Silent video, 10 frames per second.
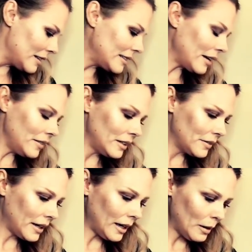Seven
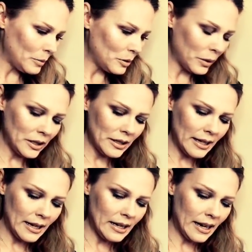of Cups, what do
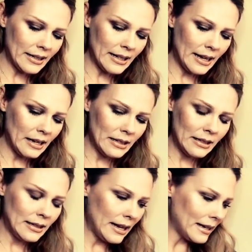they, as they
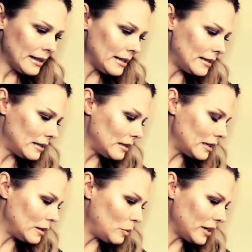take
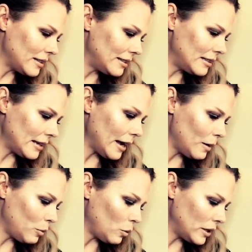this big
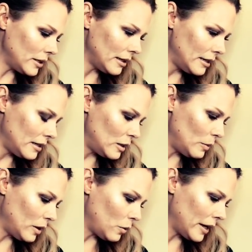step, what do they need to
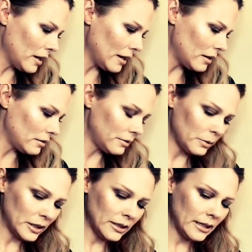be aware of?
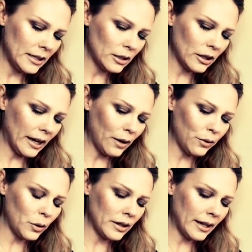What do they need to look
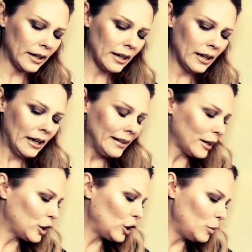out for that
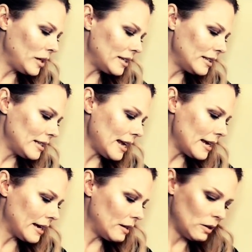could be a
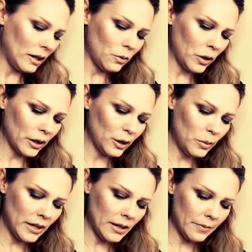snake, and what
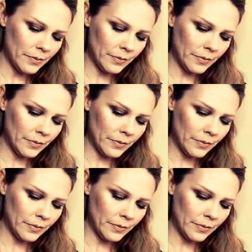could be...